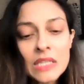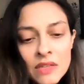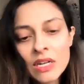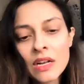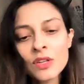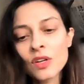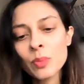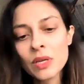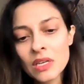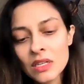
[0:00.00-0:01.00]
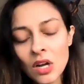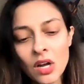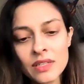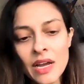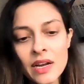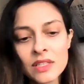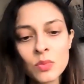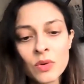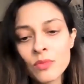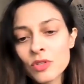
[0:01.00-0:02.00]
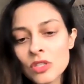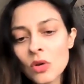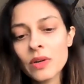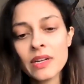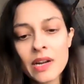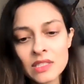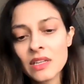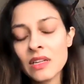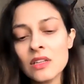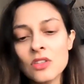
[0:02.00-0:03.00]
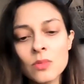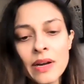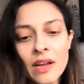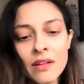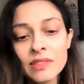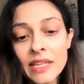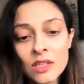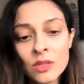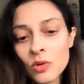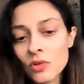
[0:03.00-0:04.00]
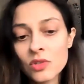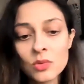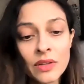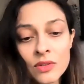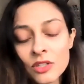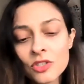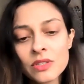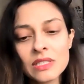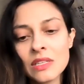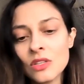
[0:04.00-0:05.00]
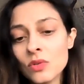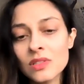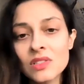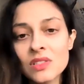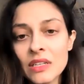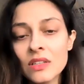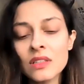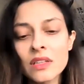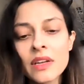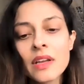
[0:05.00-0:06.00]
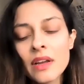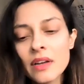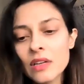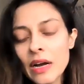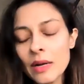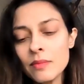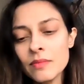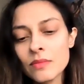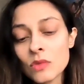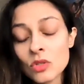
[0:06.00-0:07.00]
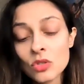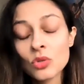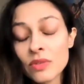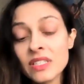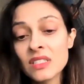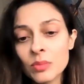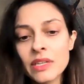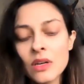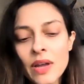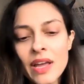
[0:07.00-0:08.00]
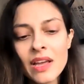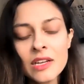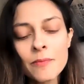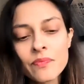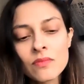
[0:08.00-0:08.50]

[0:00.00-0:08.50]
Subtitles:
even in a European context where we're so connected and you might have land borders with other countries, that you can still do reasonably okay.